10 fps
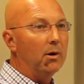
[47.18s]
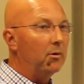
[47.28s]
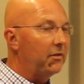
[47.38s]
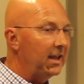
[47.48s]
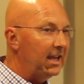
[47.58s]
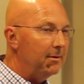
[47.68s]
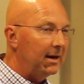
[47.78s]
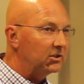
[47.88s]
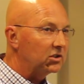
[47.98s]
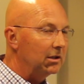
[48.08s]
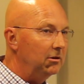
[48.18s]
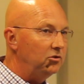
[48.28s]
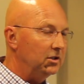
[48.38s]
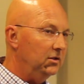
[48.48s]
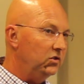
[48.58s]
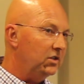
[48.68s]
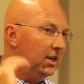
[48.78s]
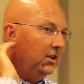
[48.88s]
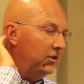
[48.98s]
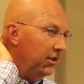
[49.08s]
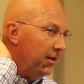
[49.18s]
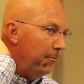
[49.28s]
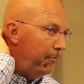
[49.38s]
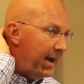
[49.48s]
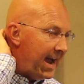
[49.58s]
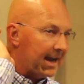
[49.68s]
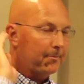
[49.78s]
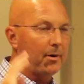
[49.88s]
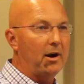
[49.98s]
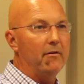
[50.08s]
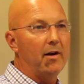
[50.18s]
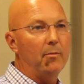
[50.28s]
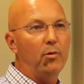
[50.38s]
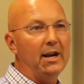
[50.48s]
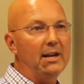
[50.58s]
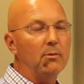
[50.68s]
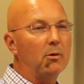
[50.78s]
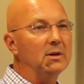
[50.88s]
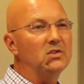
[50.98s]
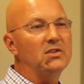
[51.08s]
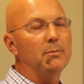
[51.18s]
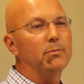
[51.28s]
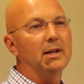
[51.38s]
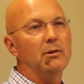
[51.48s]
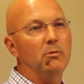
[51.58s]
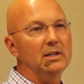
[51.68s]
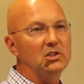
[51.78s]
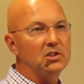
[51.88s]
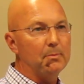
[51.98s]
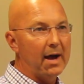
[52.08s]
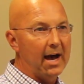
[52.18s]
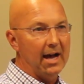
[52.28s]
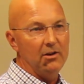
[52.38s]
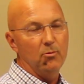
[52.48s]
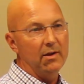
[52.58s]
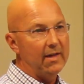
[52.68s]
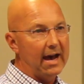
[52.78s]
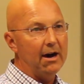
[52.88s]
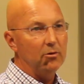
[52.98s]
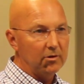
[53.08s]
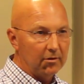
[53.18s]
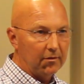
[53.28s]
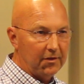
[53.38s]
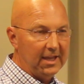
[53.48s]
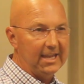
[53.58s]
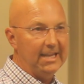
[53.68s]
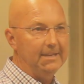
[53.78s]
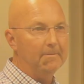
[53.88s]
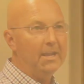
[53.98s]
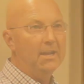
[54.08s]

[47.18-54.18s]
where we're thinking about solutions, to the back part of our brain where we simply respond without thinking.